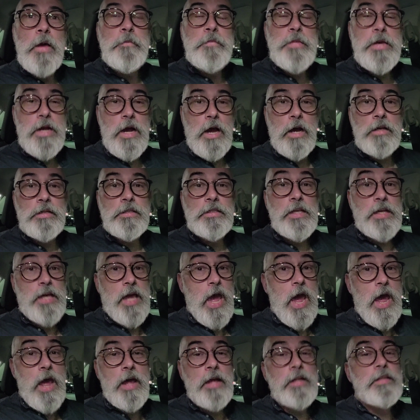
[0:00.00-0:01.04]
because the
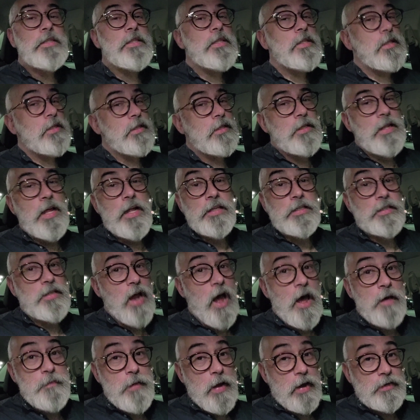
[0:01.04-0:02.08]
cat, it's
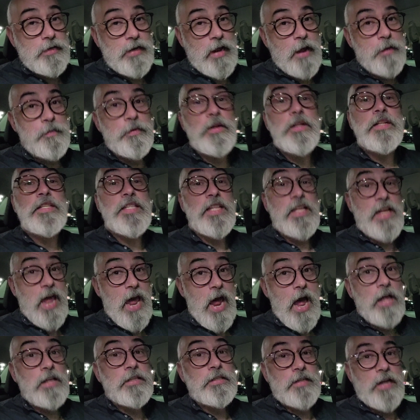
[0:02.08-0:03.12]
not my table, it's the
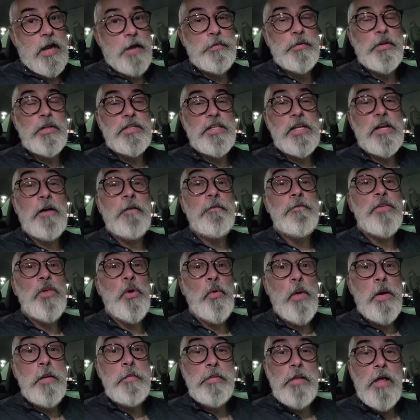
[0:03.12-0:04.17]
cat's table. It's like a
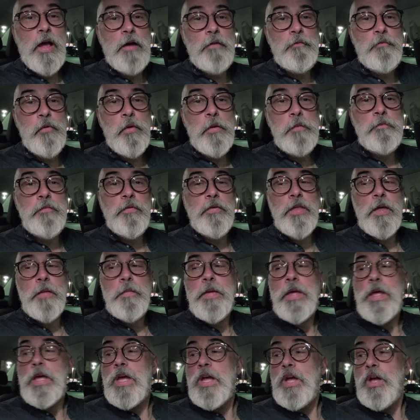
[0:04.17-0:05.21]
viewing platform for
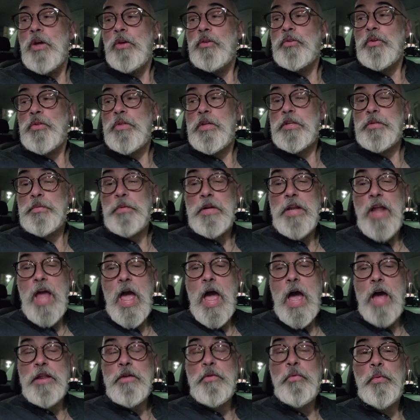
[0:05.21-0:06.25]
them. So this would
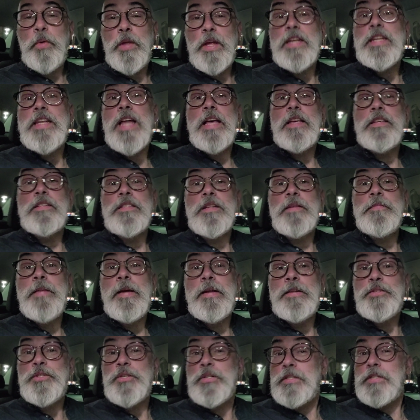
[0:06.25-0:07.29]
add a really nice
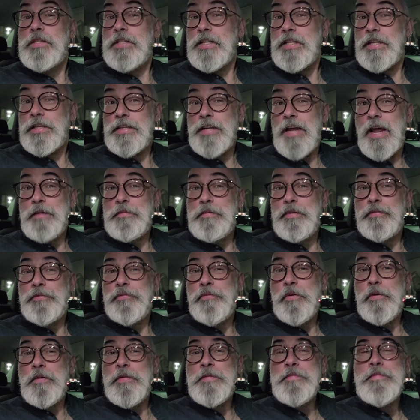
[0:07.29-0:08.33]
dimension to the table
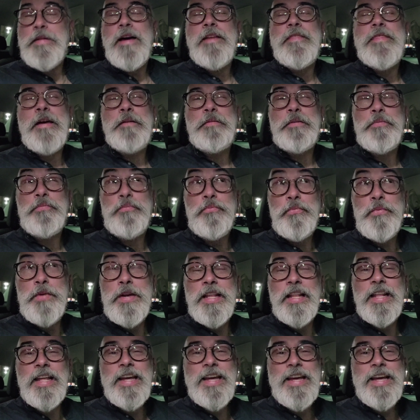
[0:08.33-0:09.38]
for them, and they would
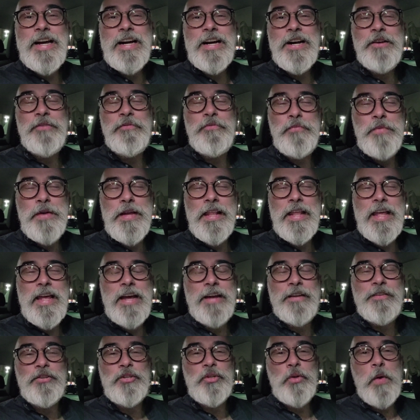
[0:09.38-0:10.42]
really, really
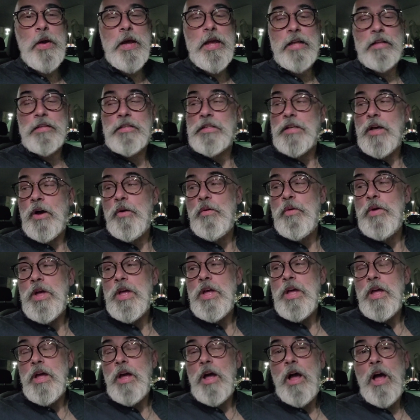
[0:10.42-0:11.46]
enjoy it. So
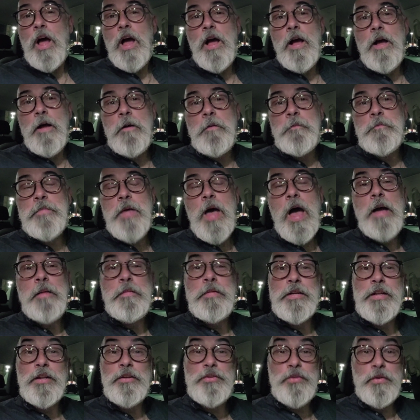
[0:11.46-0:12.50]
I'm
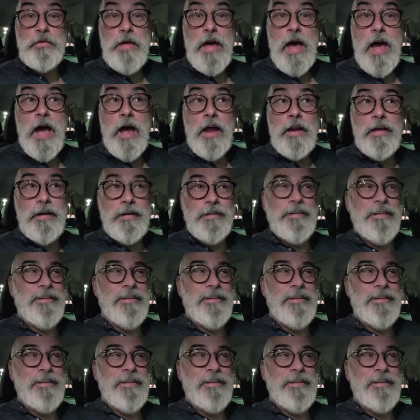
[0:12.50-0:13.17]
gonna do that.